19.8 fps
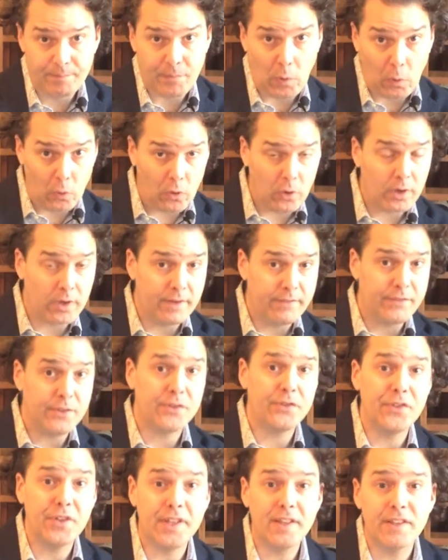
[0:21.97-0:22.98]
Or if you're
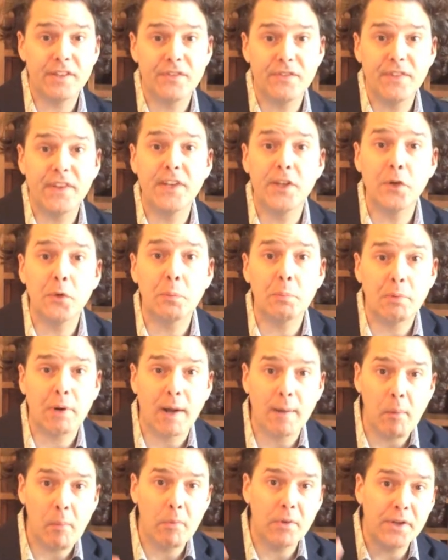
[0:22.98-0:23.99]
seeing this video,
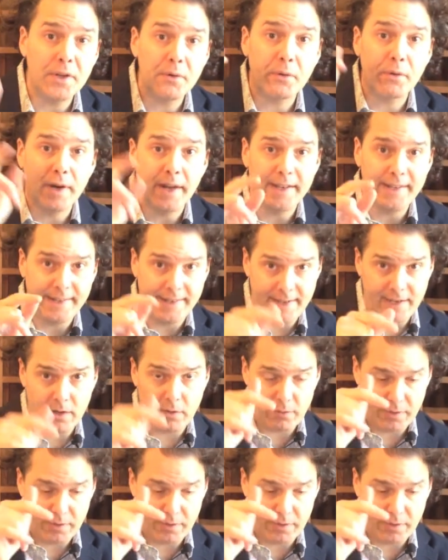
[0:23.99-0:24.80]
probably right now,